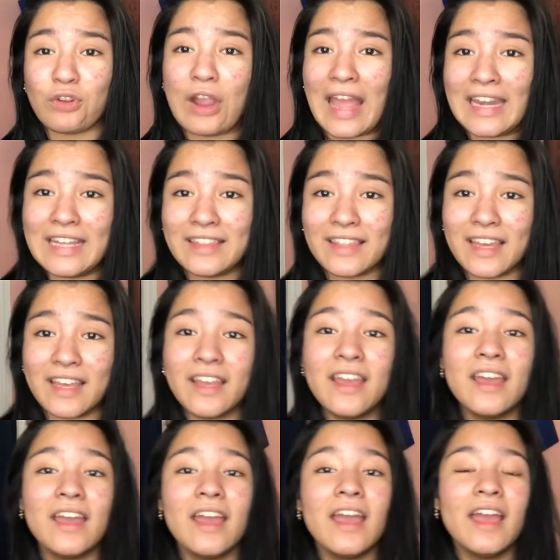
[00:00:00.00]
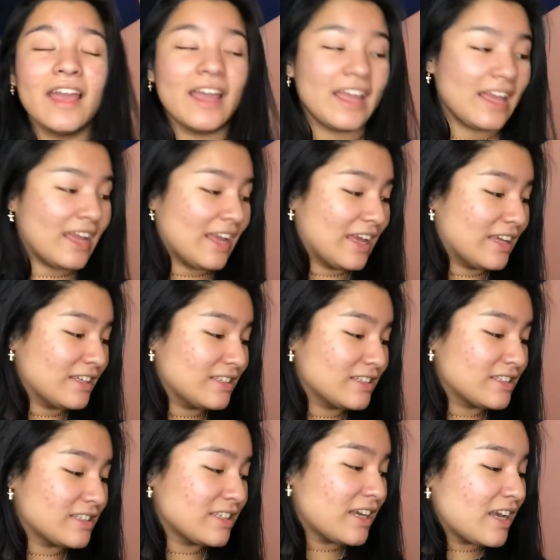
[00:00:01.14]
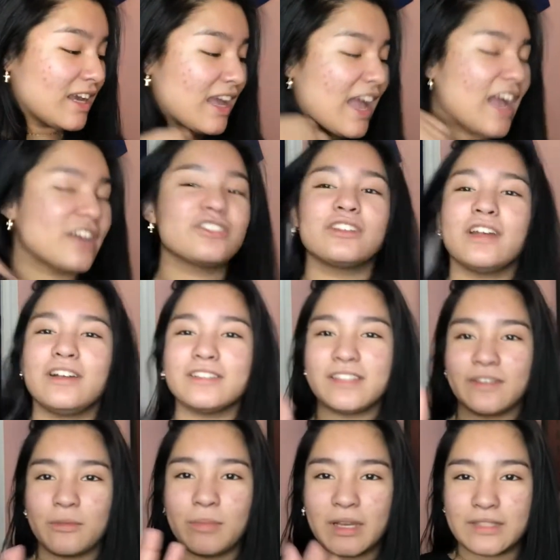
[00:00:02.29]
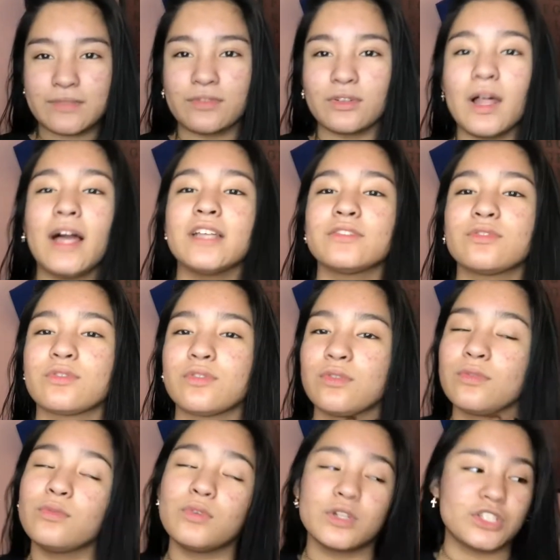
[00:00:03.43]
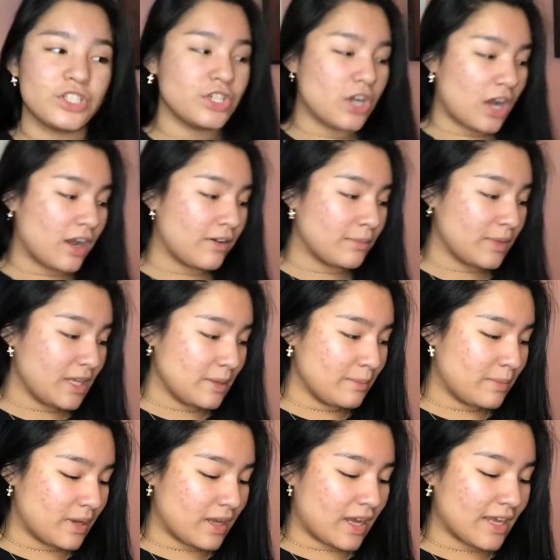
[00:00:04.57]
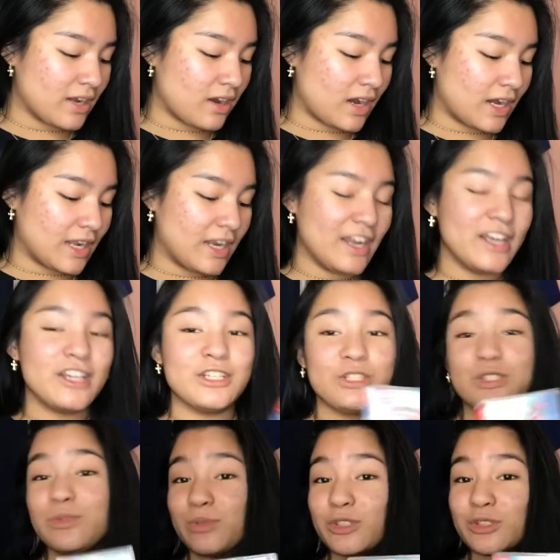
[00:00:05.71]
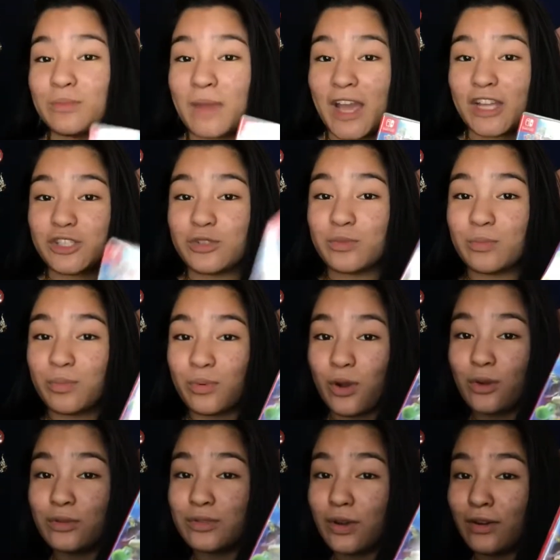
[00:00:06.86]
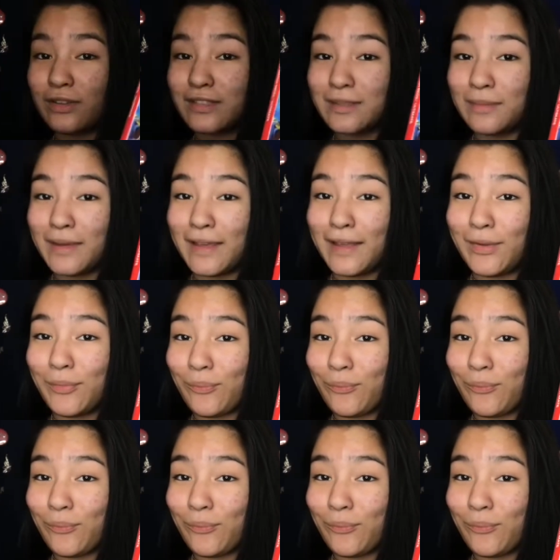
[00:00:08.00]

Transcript: anything and Actually, I'll say the best for last of what she got me, but I got Super Smash Bros. Ultimate.